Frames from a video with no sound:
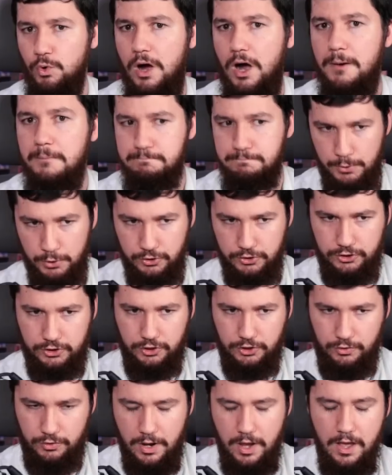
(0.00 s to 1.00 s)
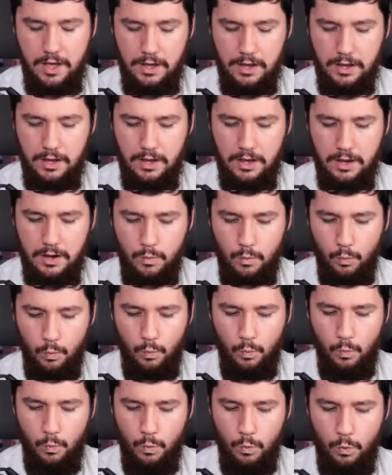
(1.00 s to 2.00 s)
Ubuntu.
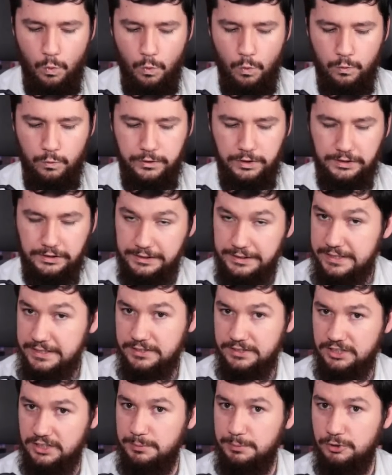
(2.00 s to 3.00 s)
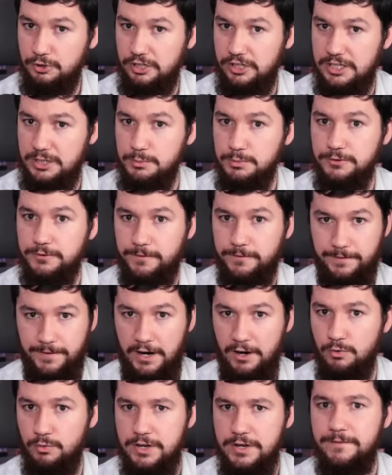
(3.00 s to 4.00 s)
The Linux community was
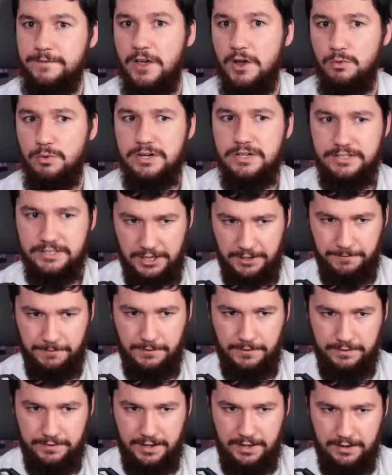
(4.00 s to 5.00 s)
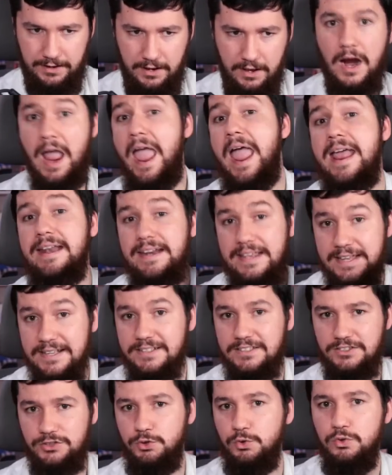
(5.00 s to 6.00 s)
very, very different then, and
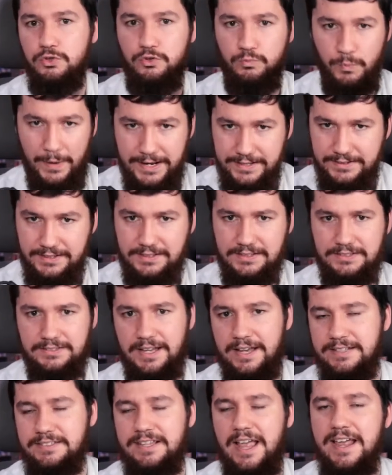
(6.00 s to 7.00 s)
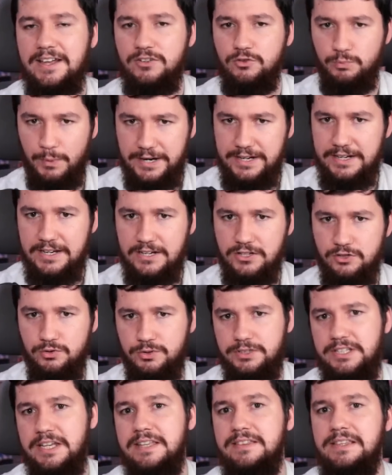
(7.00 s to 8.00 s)
it saw great success and great
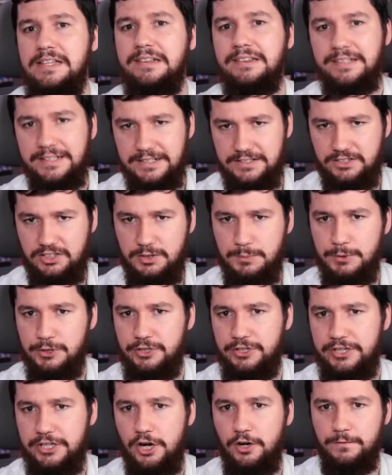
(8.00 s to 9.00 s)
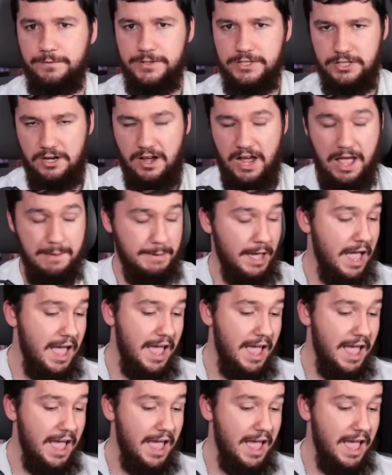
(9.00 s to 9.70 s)
interest in the Linux community of the time,